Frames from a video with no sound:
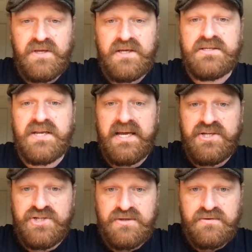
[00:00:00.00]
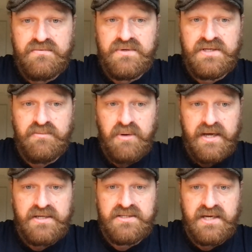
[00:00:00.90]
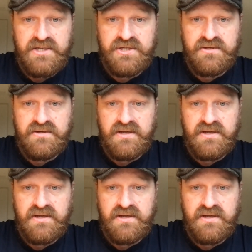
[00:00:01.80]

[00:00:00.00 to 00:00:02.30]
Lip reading: He's an agent. He's a player's agent,